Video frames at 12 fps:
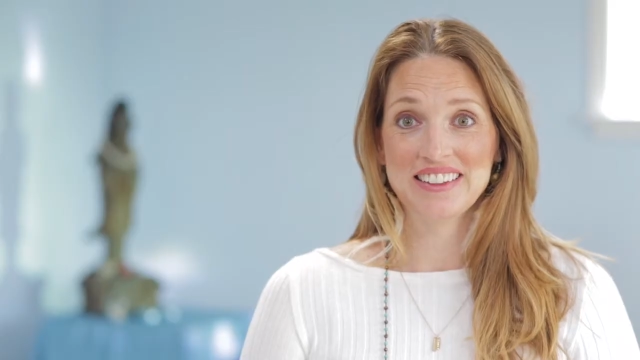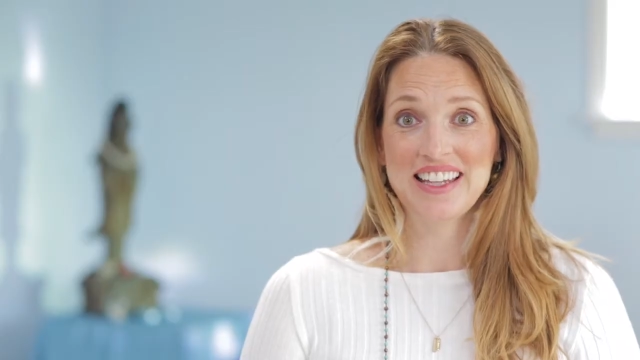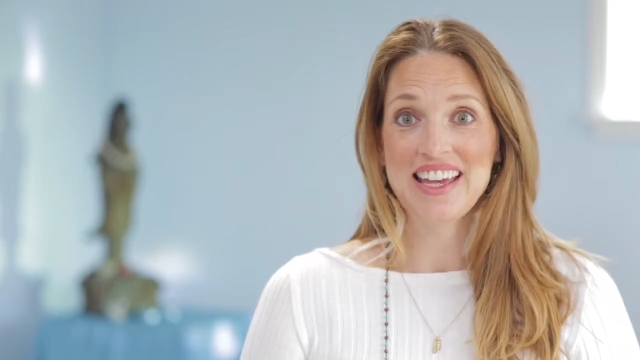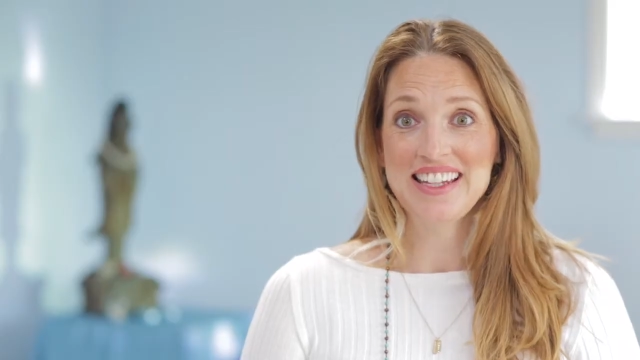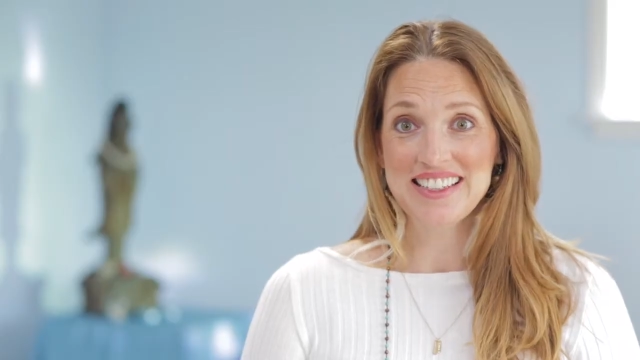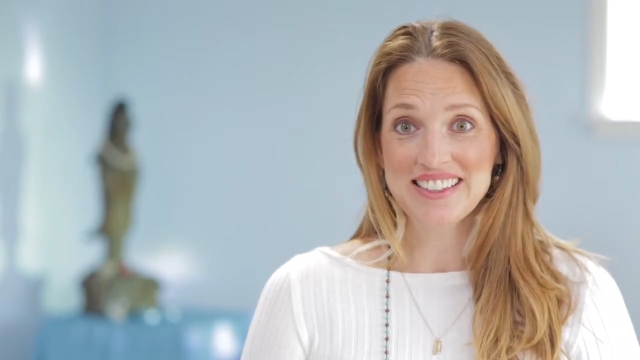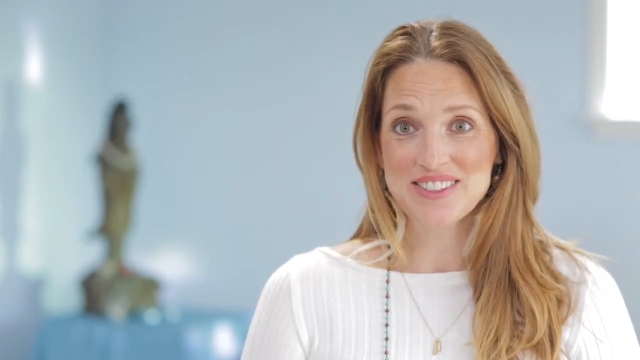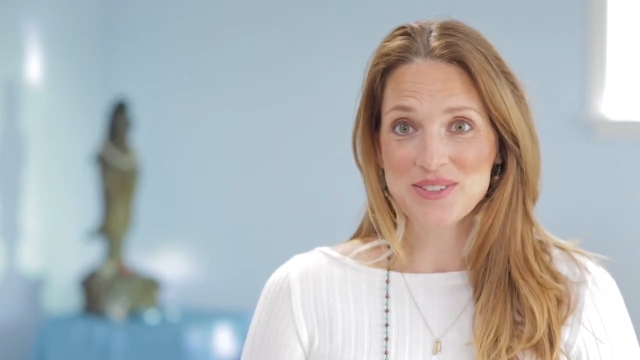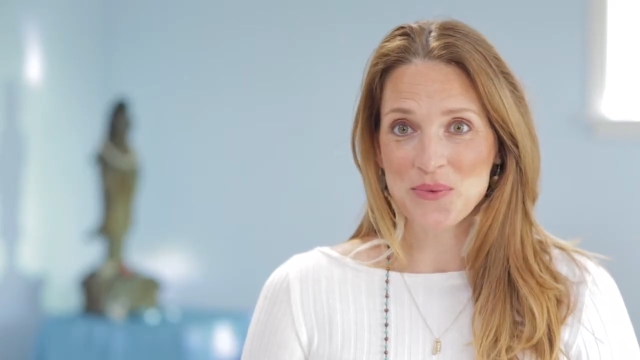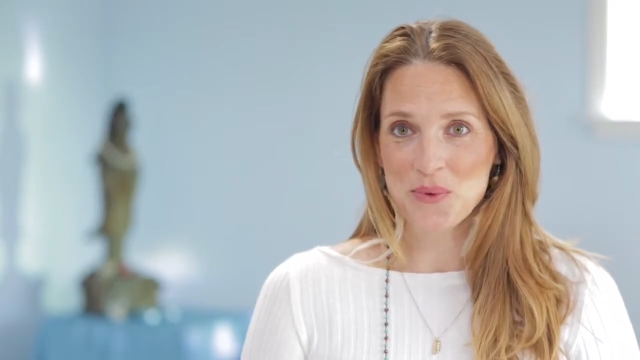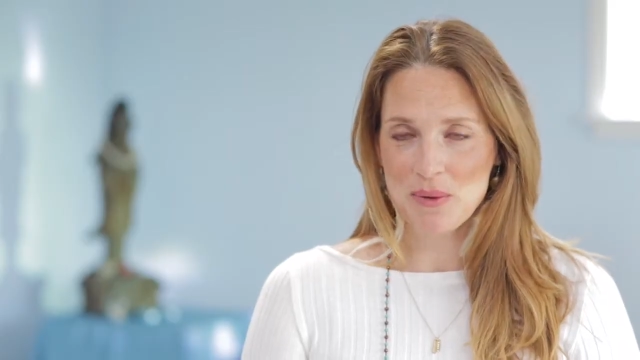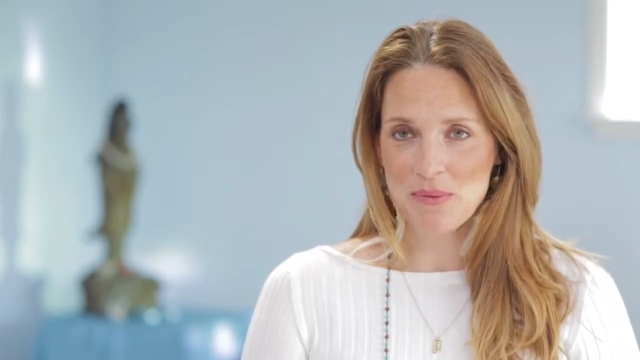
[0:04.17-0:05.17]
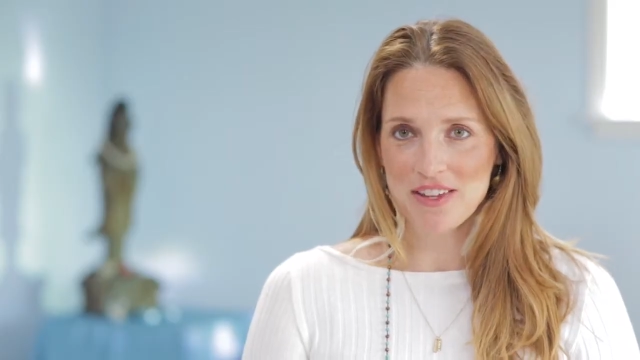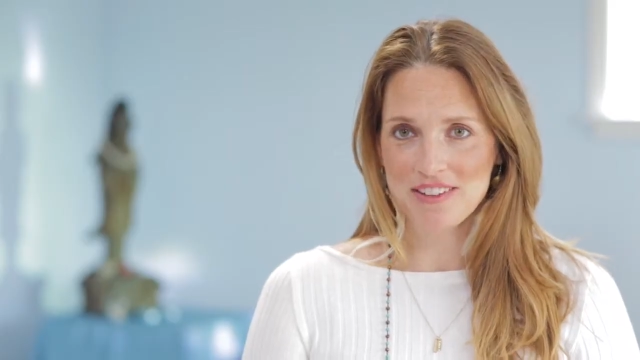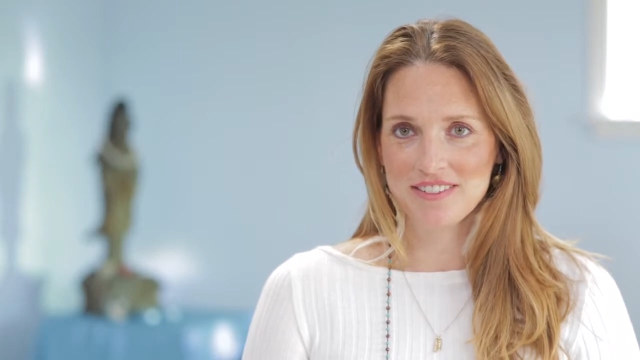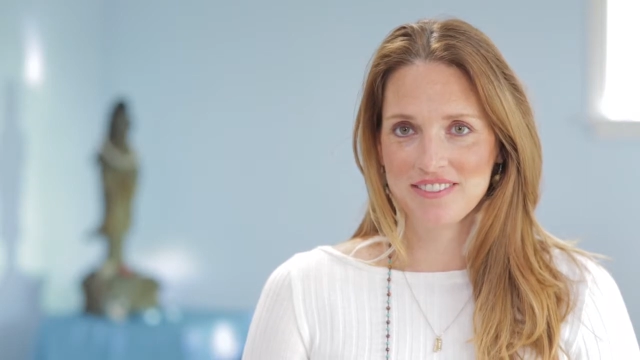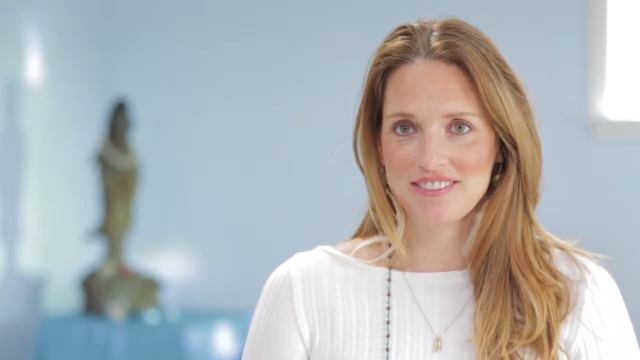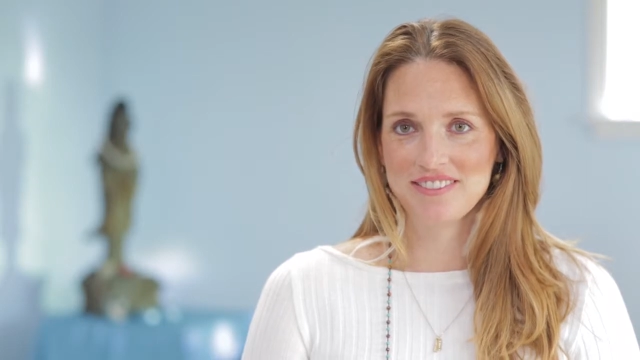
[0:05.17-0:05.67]
ladies, women,
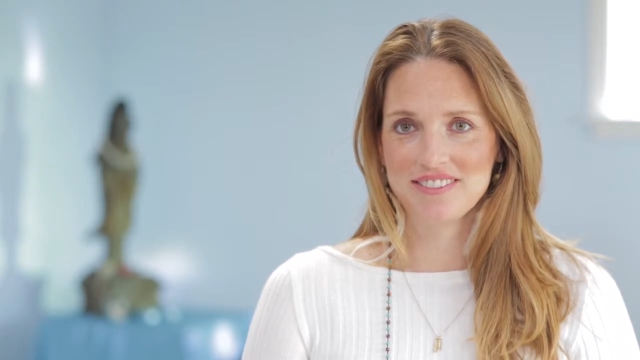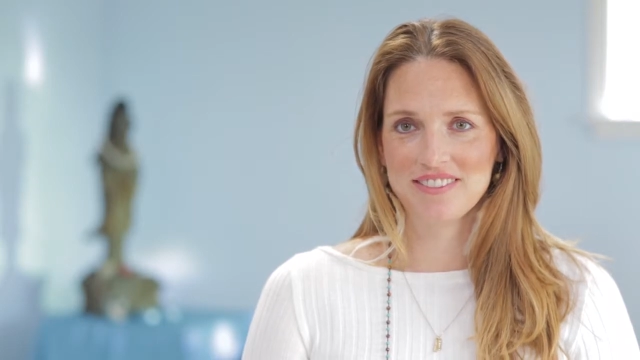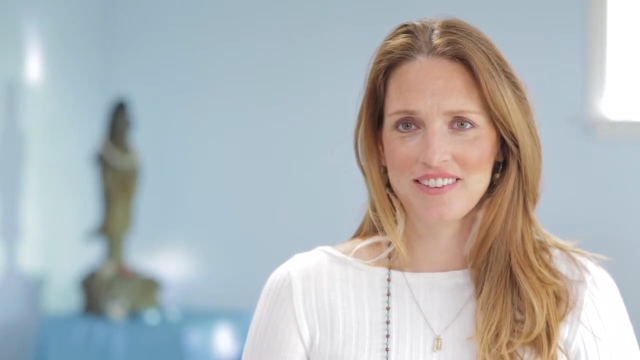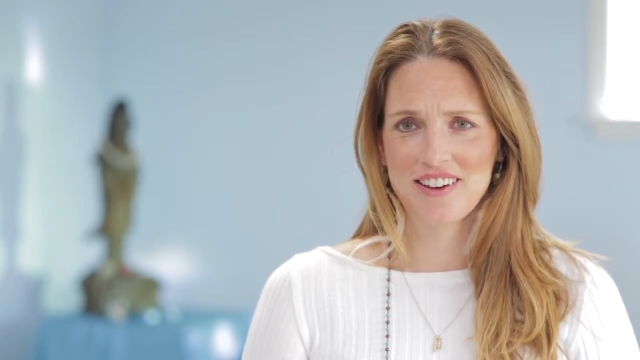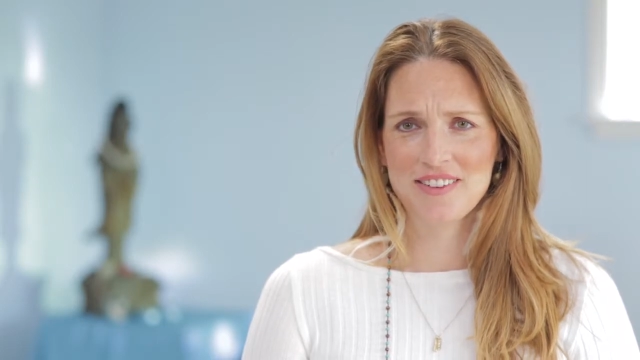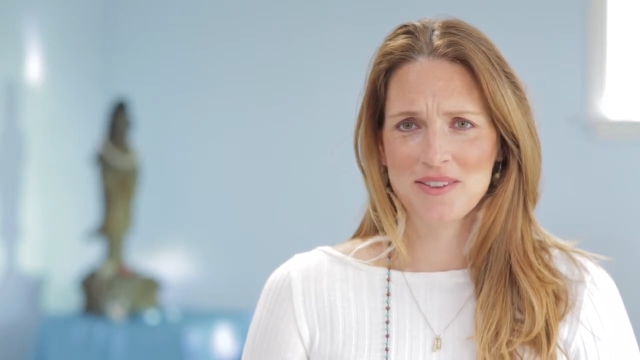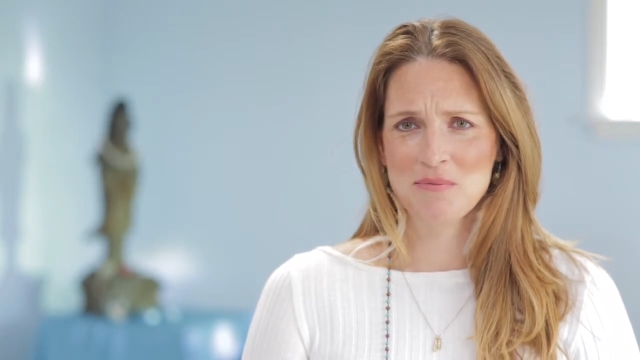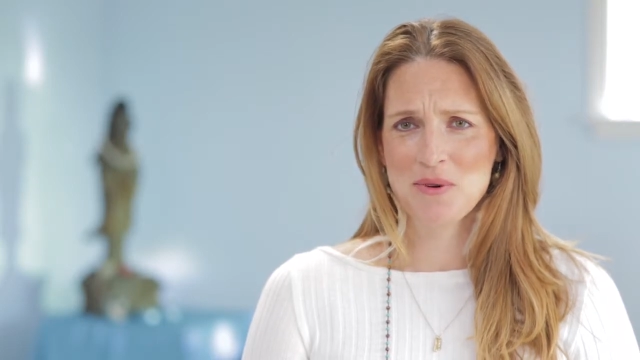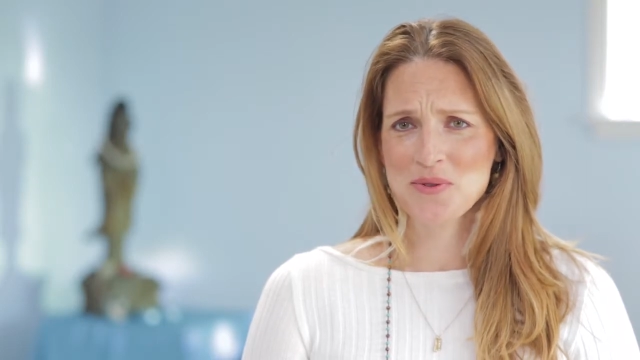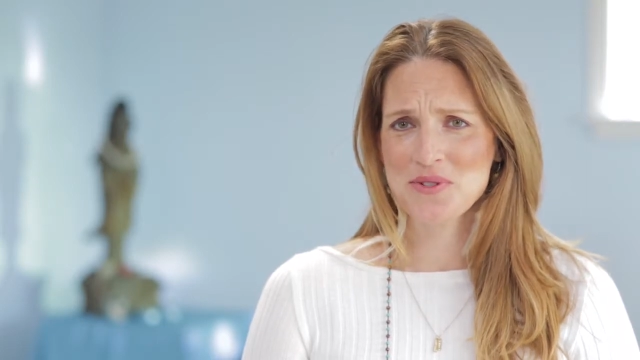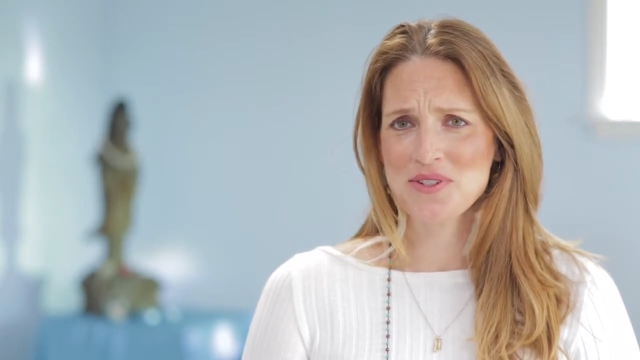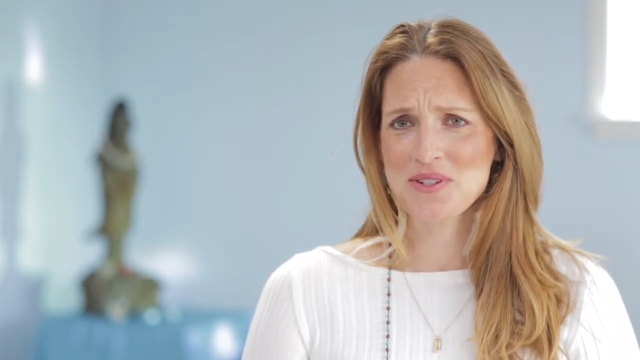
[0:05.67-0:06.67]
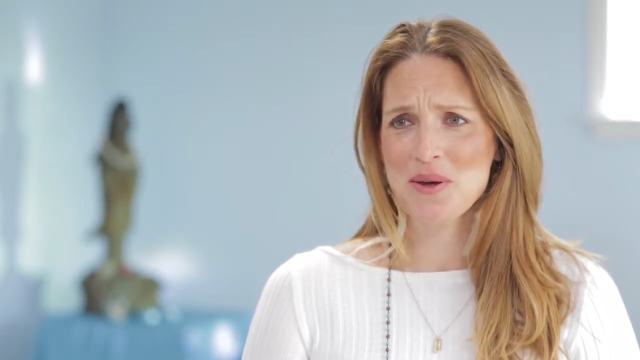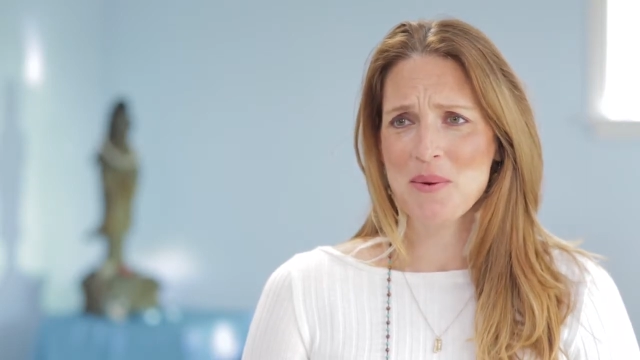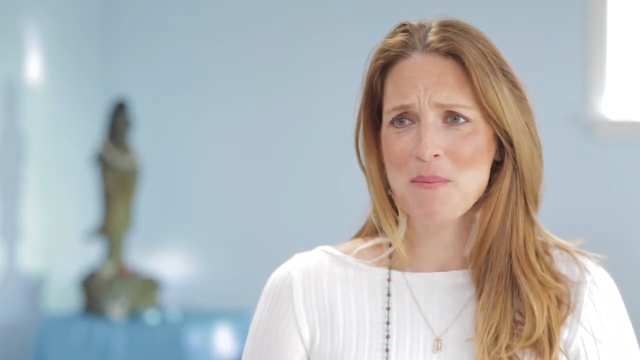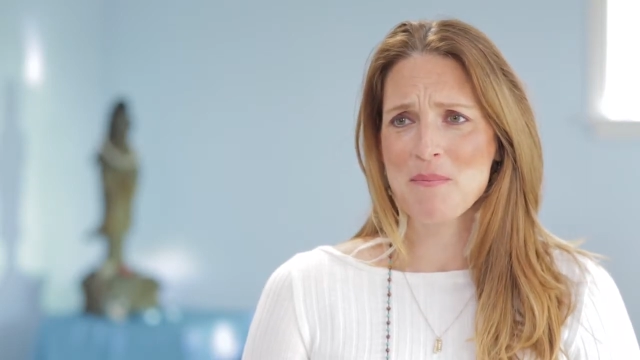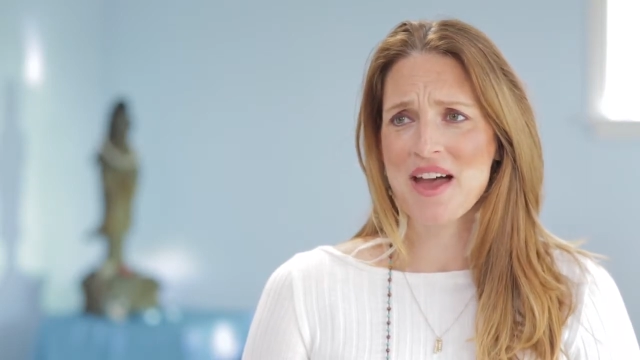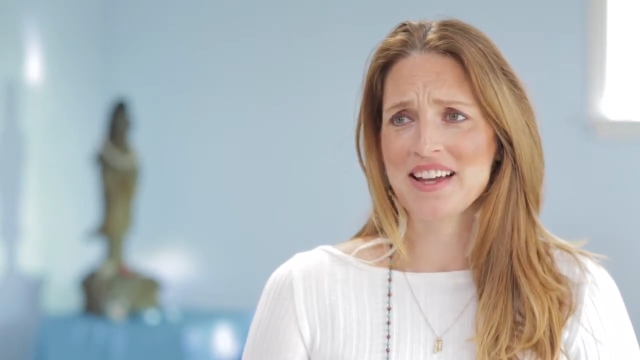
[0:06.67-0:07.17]
are the most
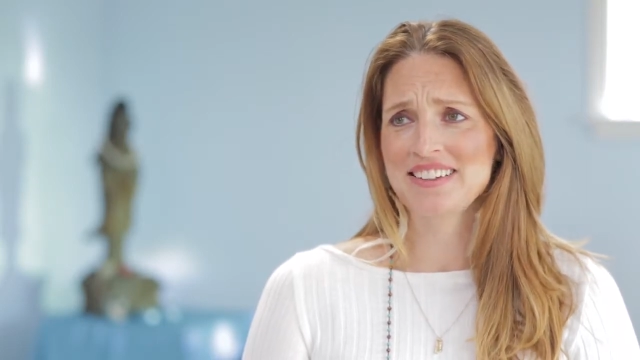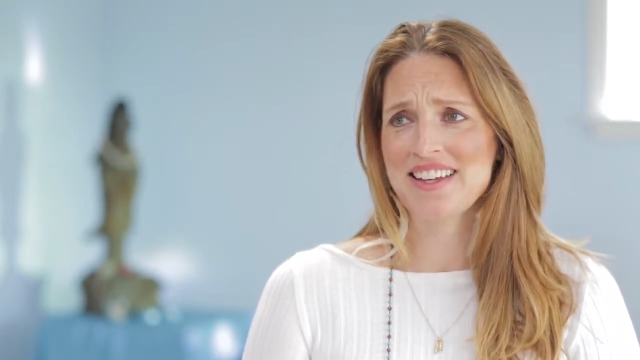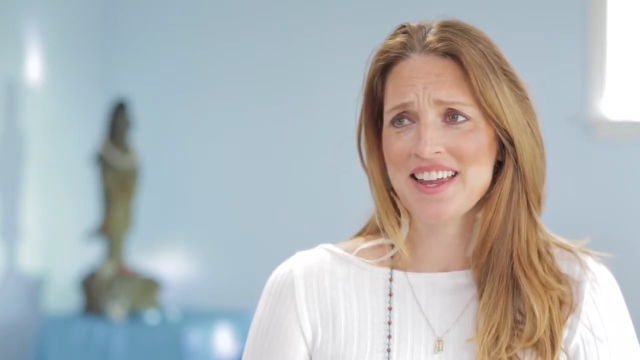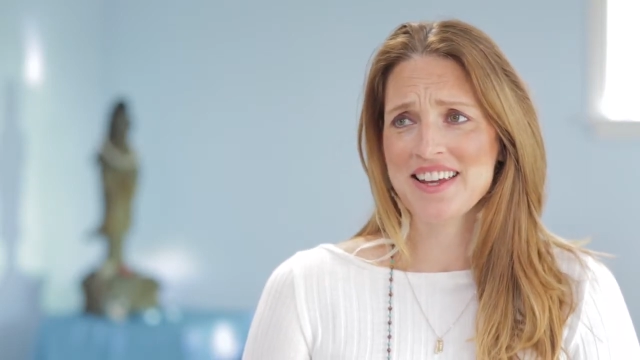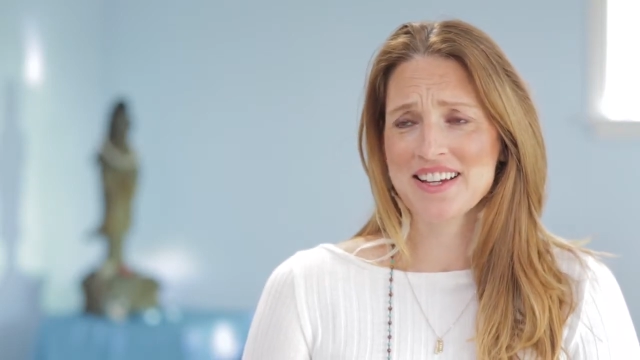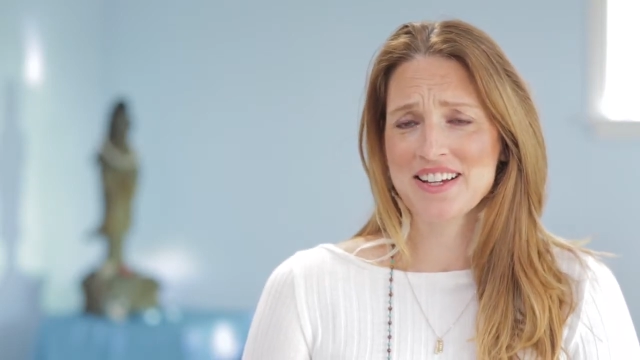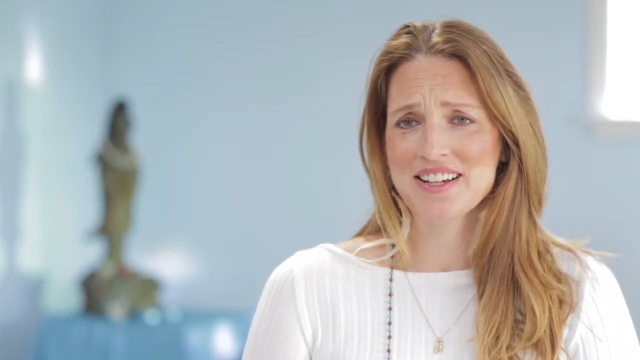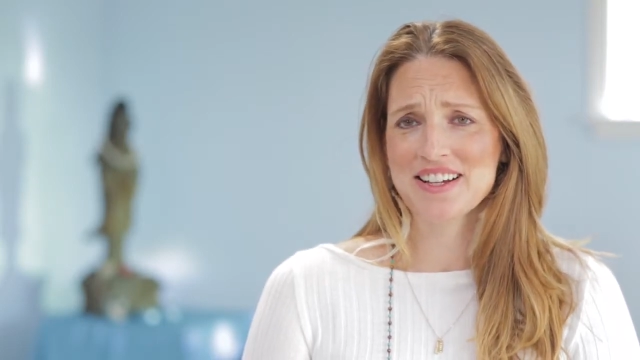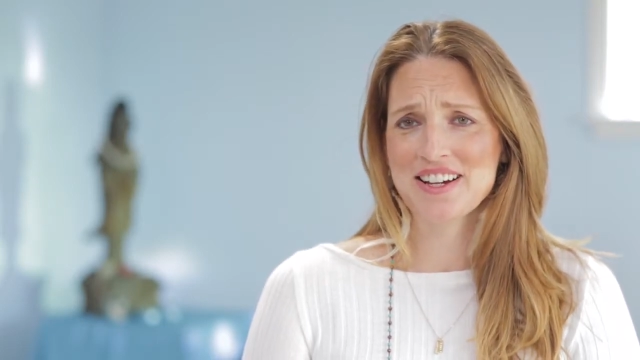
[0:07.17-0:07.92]
magnetic,